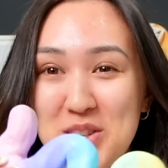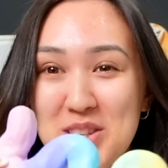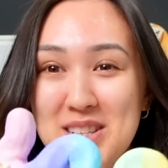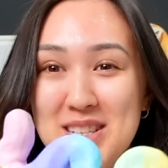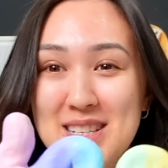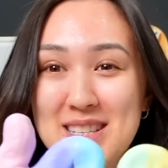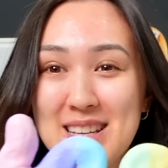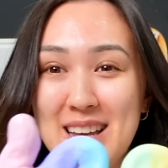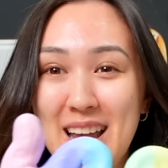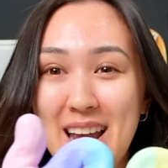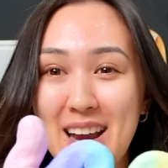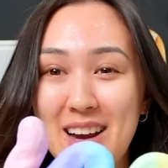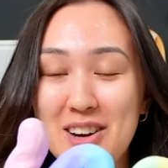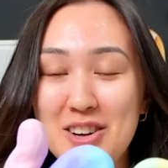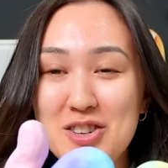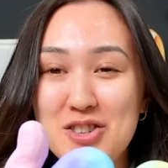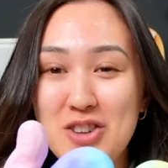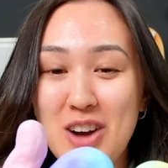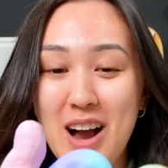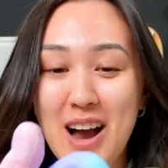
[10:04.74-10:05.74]
So this is the air
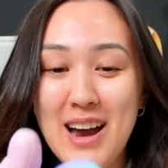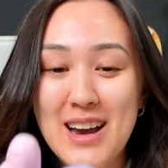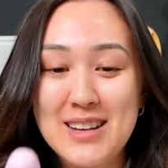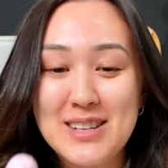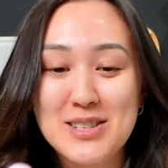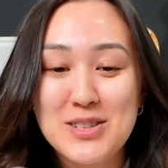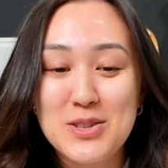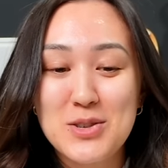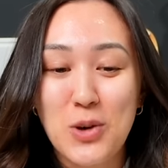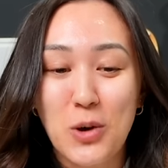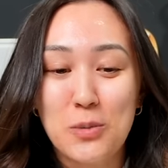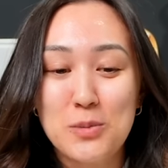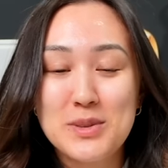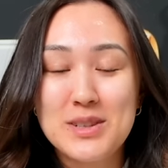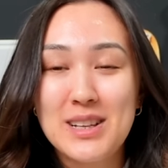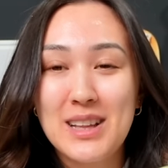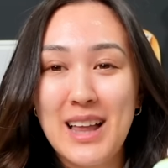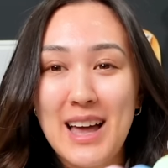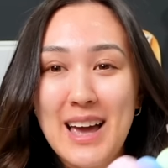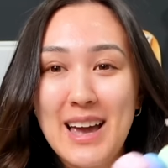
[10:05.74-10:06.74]
dry sculpt
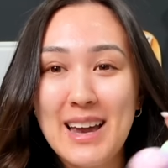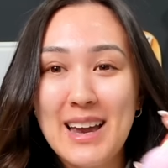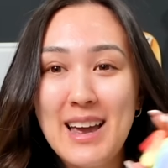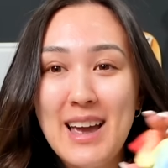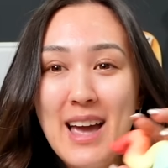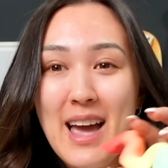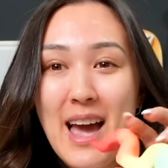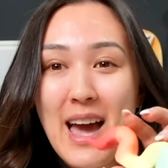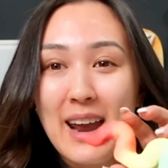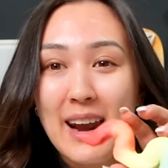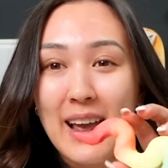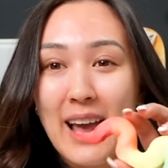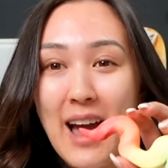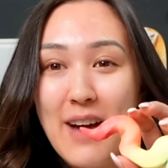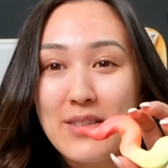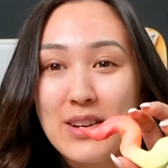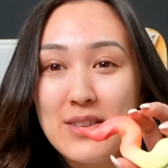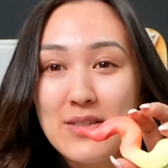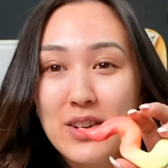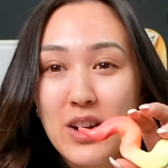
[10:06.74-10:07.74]
clay, and I
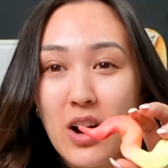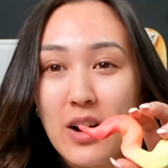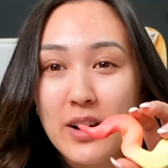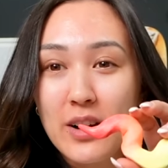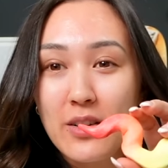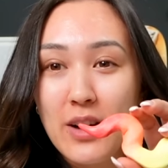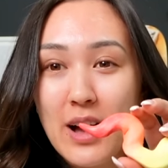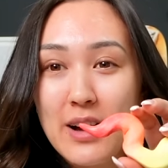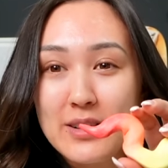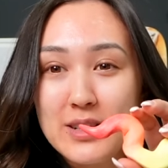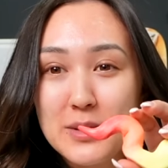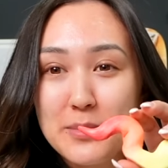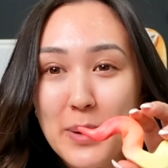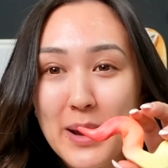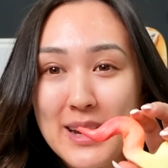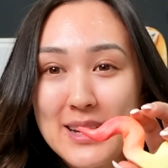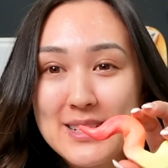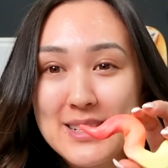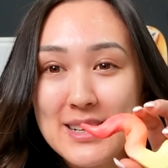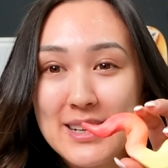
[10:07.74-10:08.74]
haven't even gotten around to
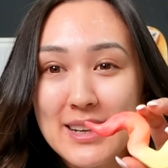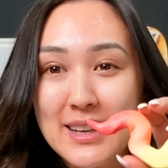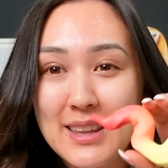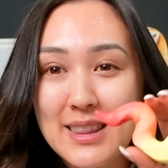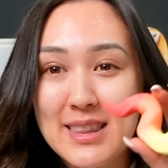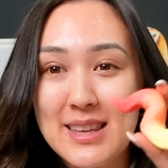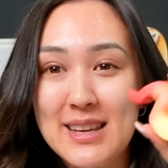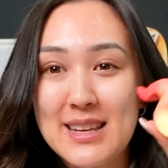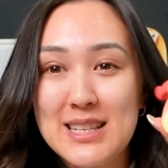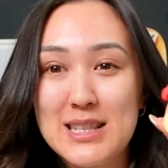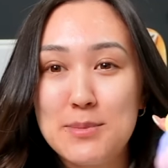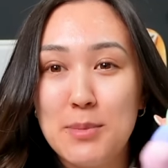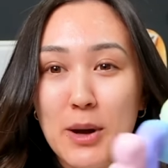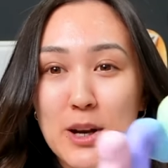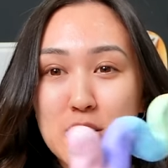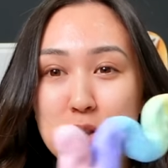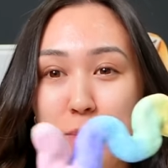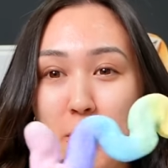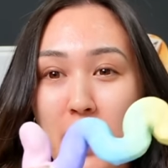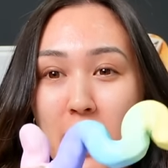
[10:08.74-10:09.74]
painting the
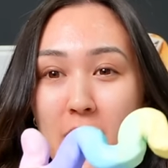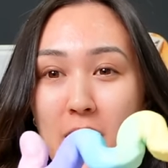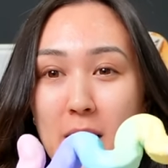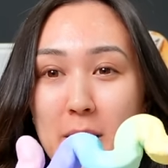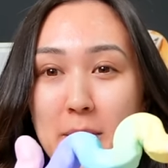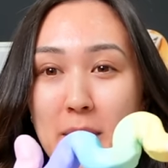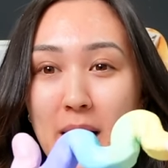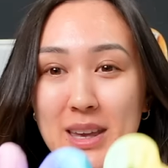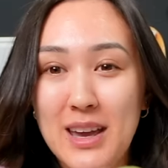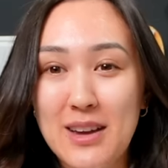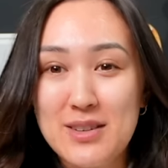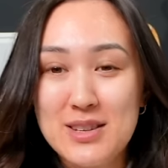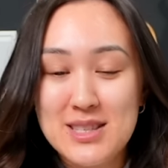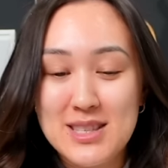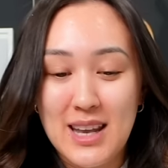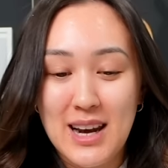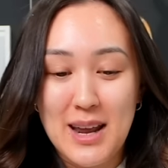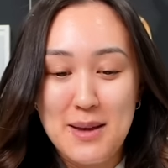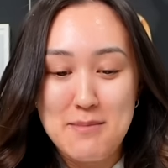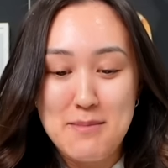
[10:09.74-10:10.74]
SpongeBob gifts
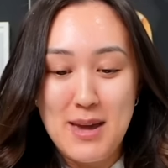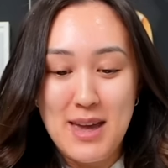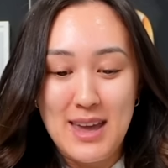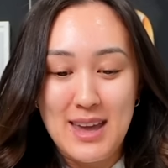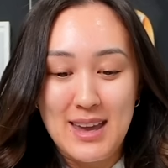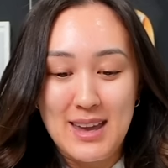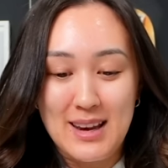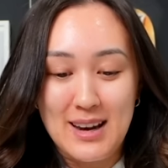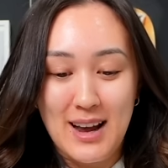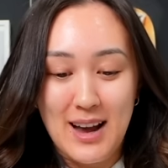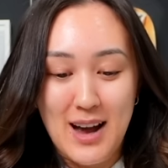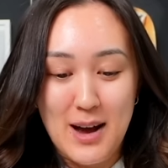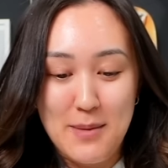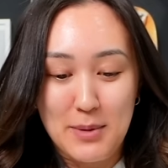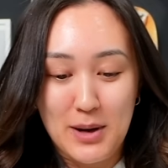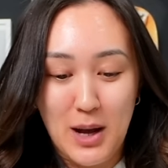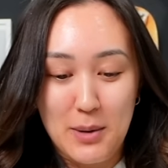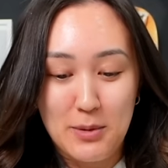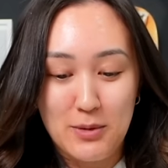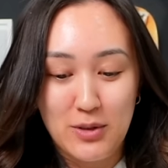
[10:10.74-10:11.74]
that I made a
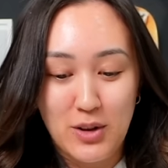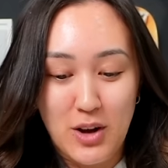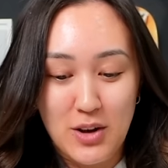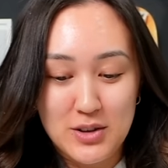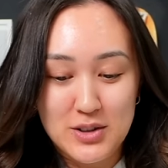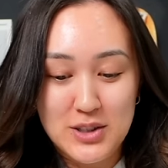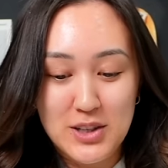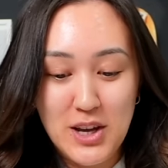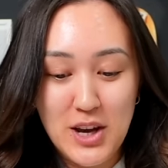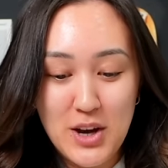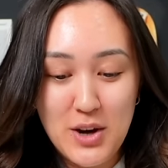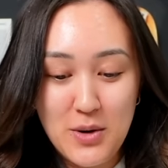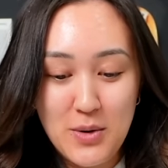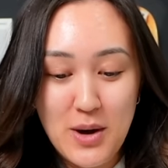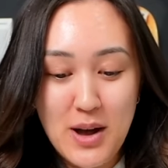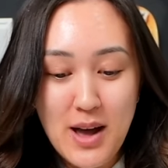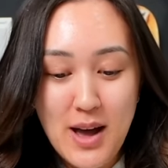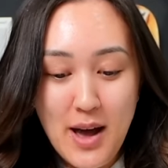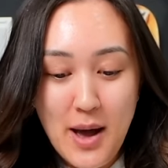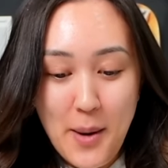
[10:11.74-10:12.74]
couple vlogs ago,
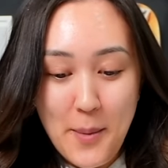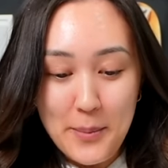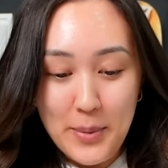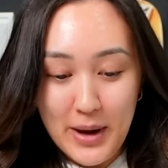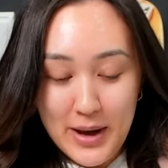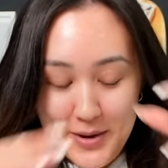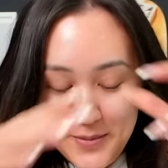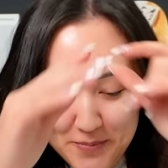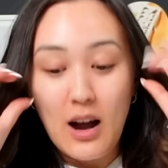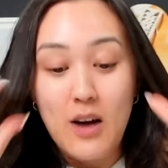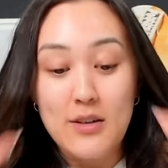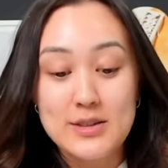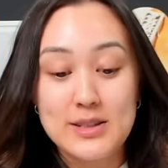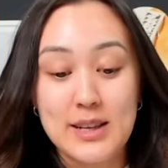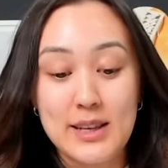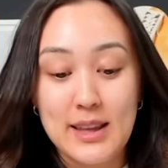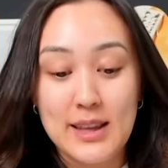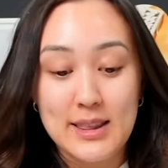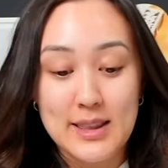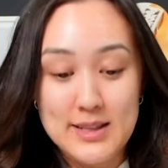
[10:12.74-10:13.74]
but
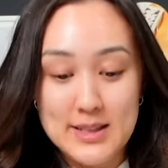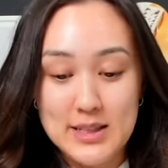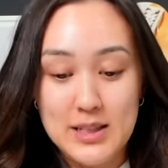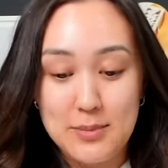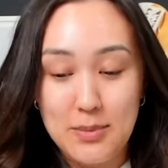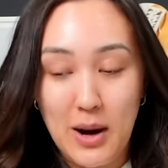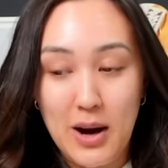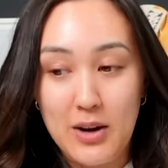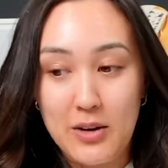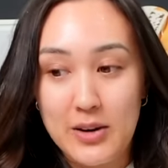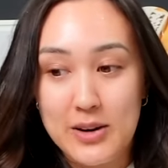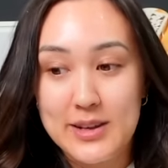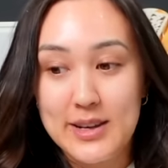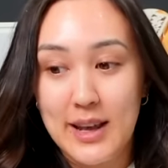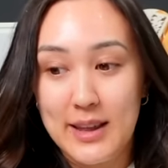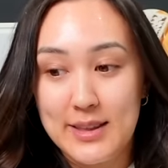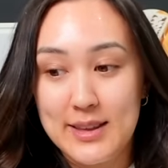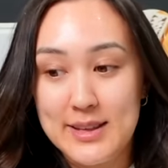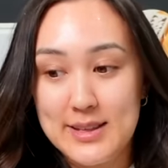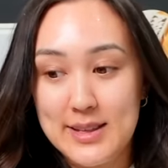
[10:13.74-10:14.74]
obviously like this is the priority to
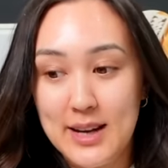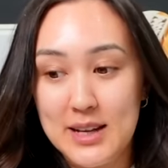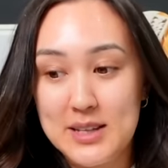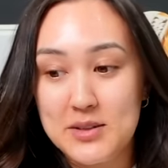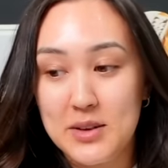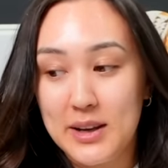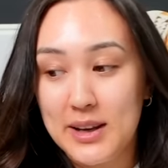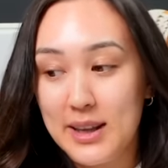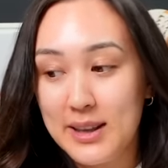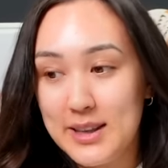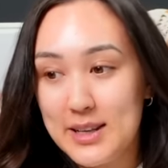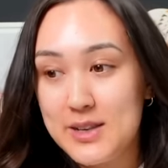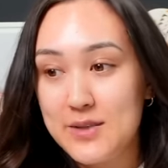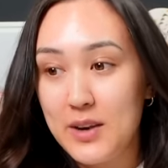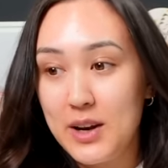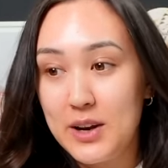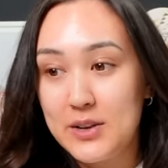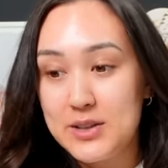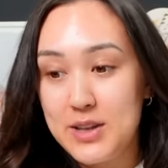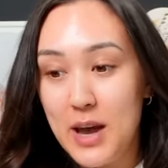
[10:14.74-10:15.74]
get these done so I can get these
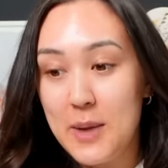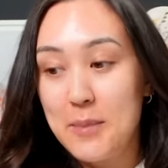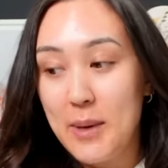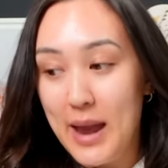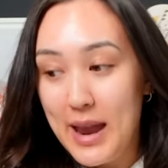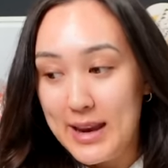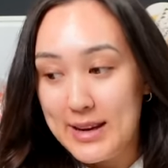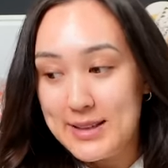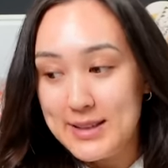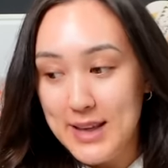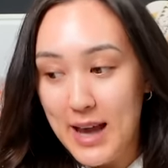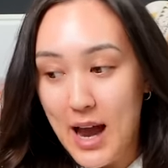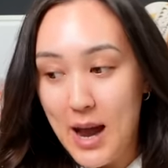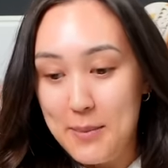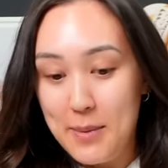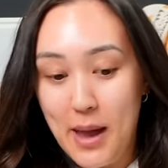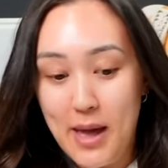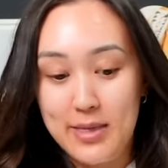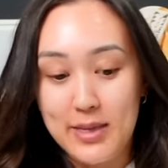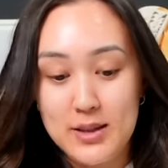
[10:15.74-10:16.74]
videos up
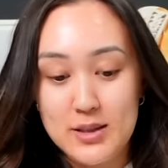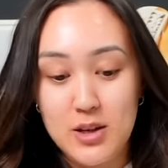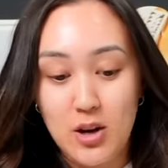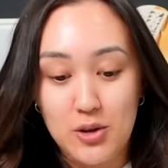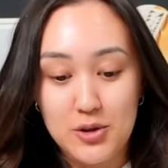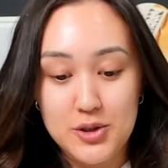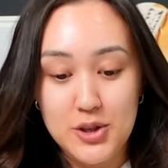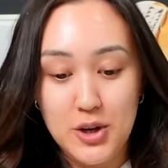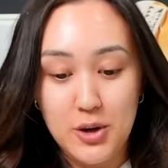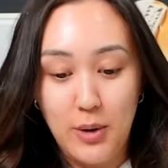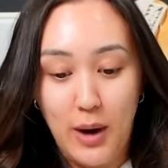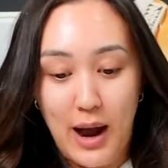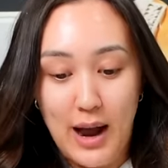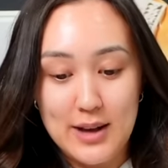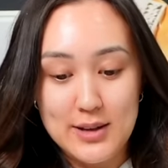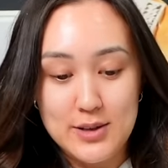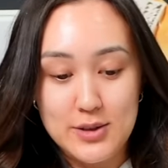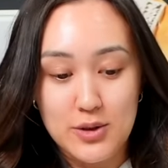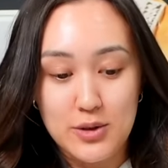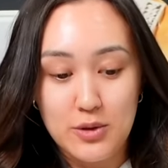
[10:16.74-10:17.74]
ASAP. And this also
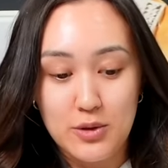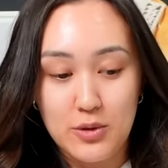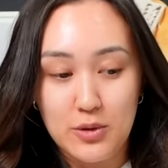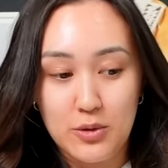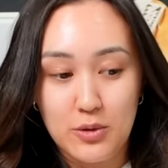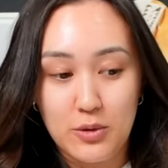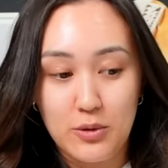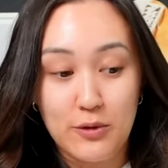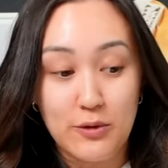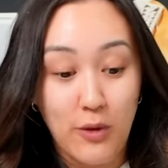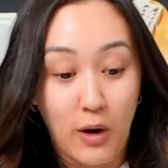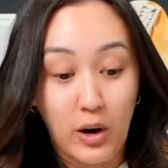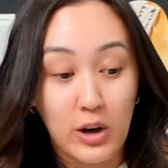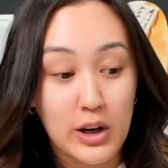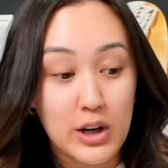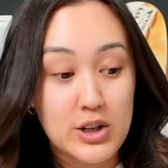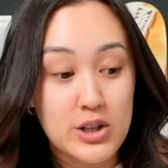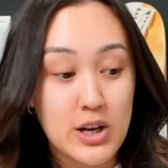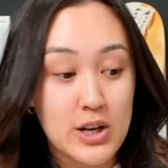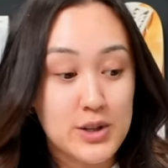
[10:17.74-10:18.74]
has to
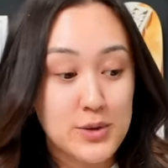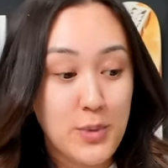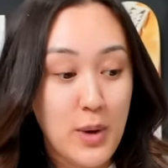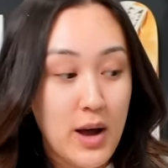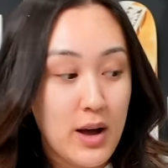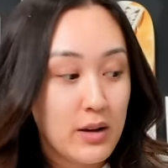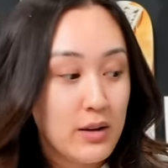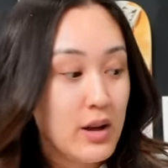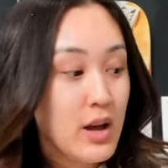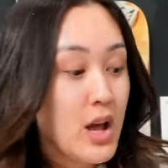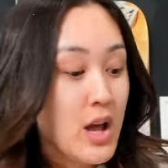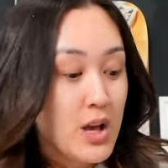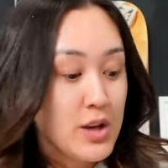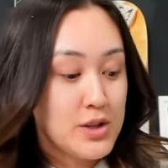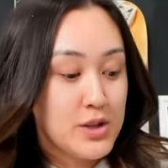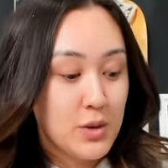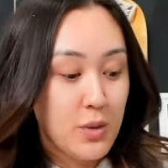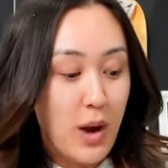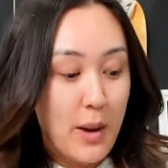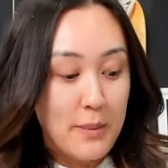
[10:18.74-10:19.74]
varnish as well.
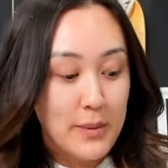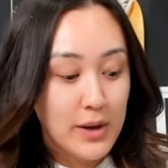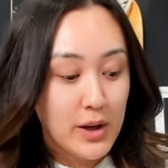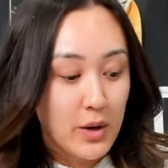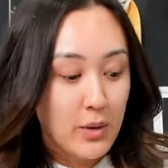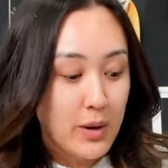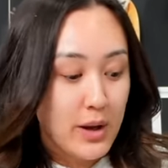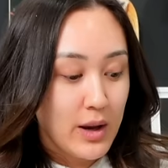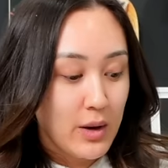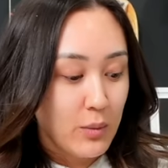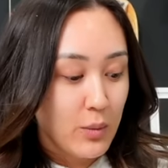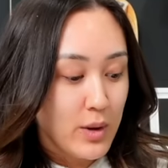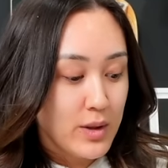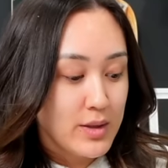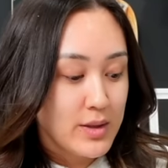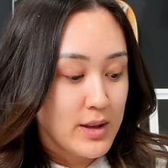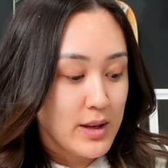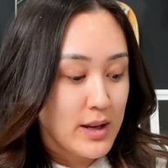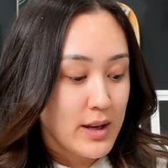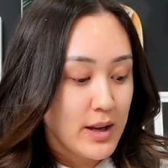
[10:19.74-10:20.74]
So I'm gonna go in with
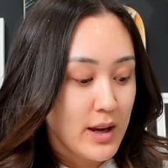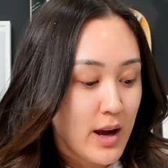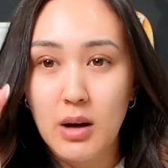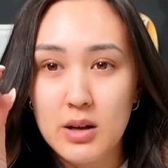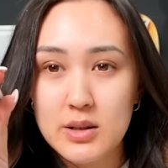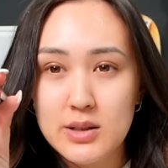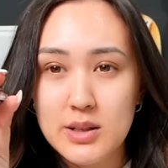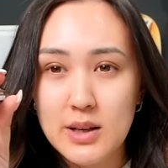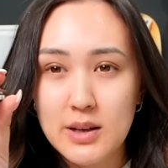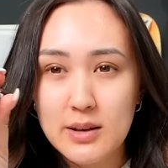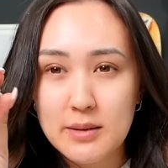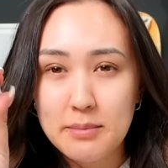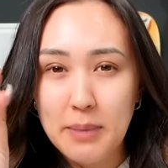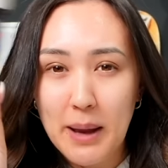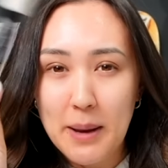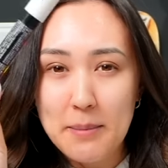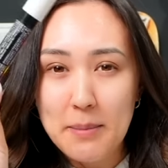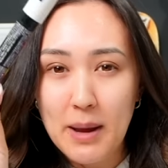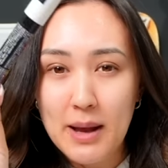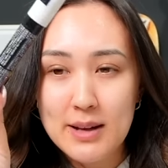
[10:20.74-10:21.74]
the Posca
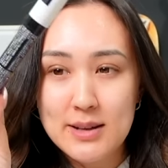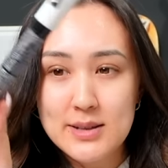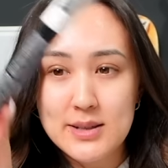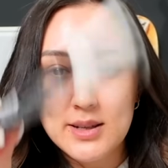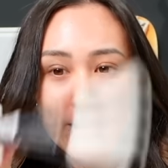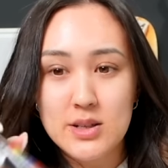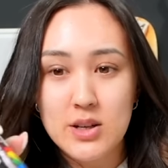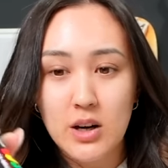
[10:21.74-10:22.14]
paint pens. These